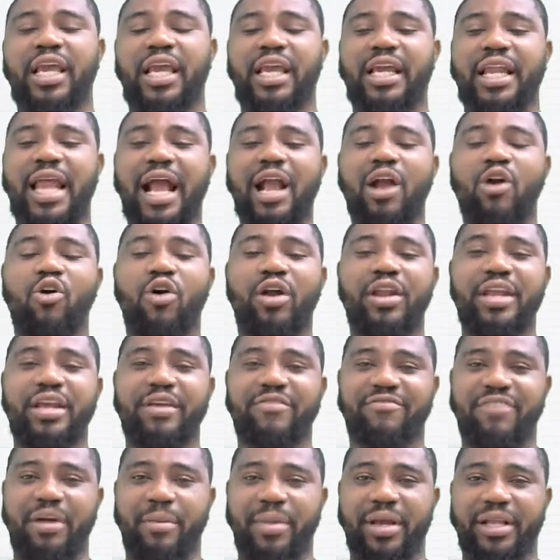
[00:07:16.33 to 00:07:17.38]
in alcoholic
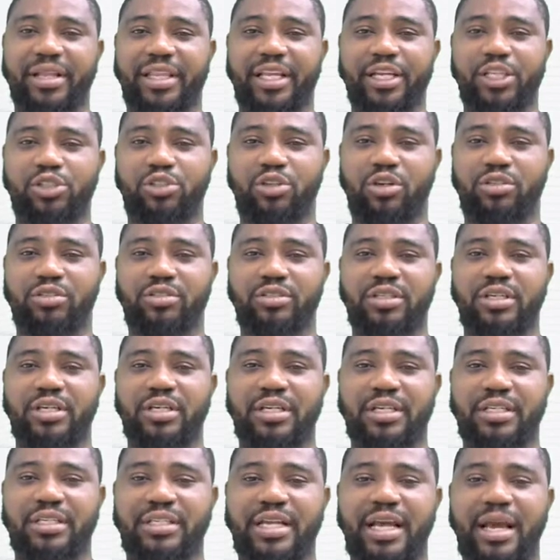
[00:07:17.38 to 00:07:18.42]
fermentation,
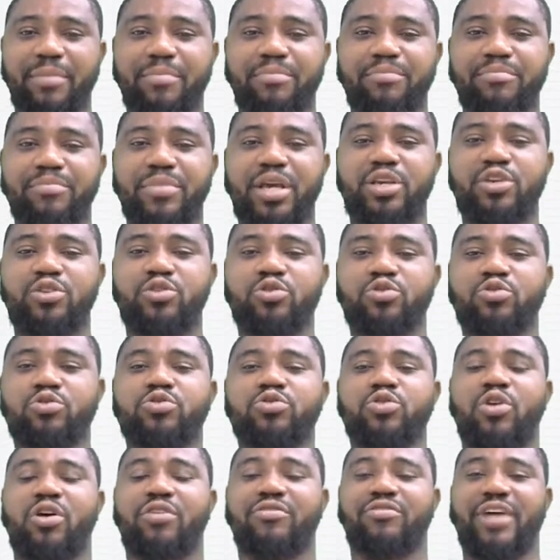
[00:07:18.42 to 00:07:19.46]
they make
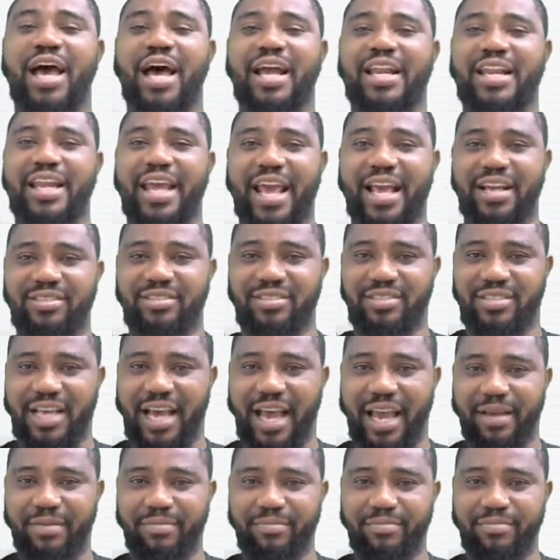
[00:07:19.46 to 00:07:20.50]
use of an
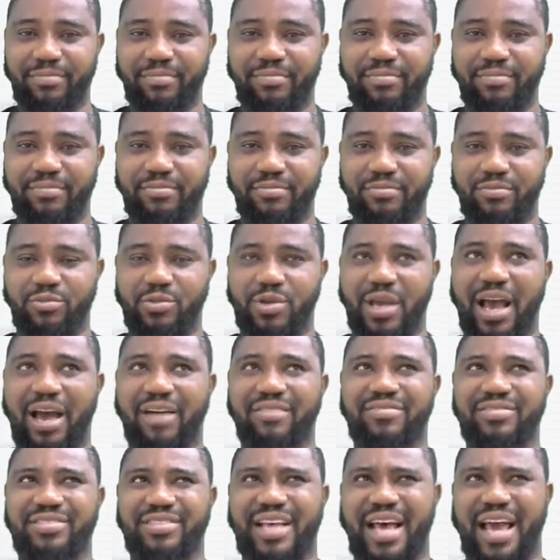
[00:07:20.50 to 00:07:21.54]
enzyme. We
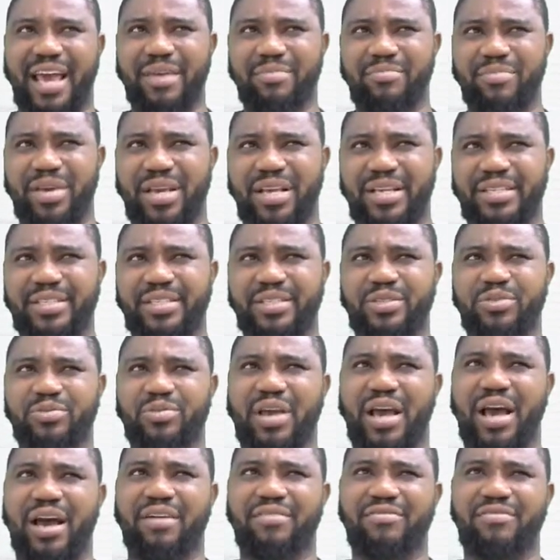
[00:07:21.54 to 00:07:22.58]
have zymes,
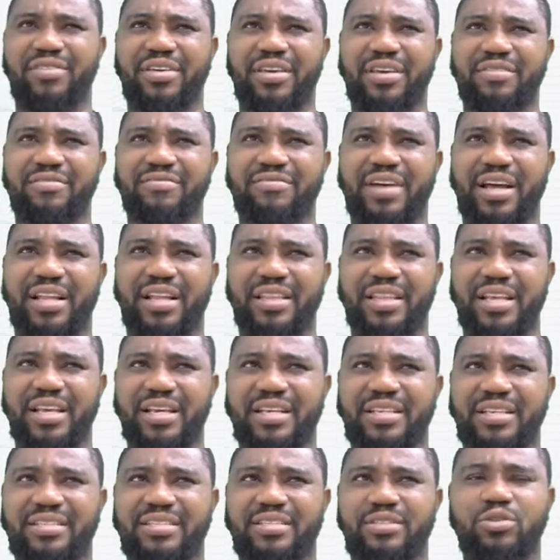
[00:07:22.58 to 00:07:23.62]
we have
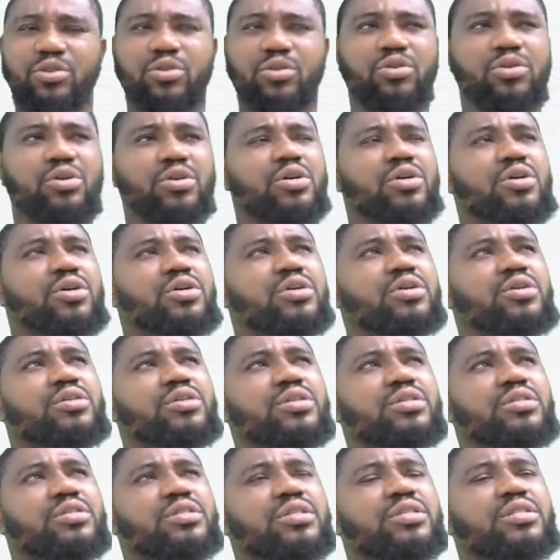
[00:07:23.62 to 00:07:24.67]
invertase. No,
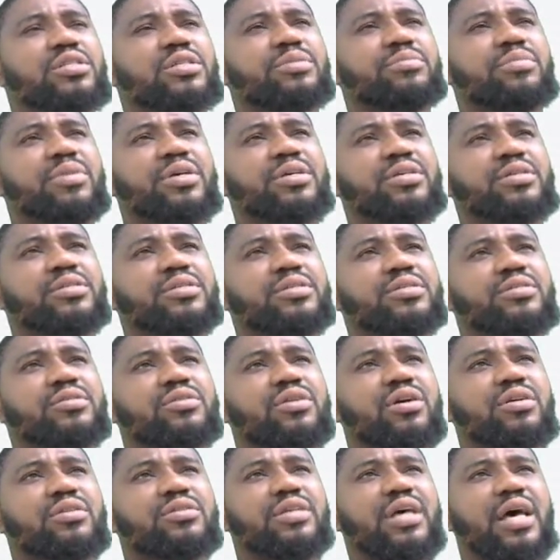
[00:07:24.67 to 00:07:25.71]
this is zymes,
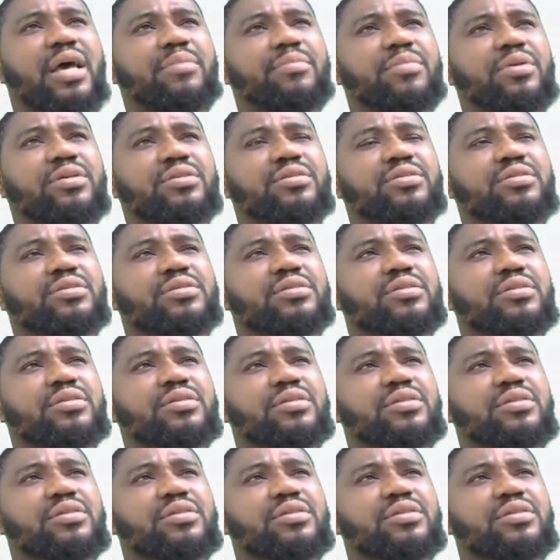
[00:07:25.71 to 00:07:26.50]
not zymes.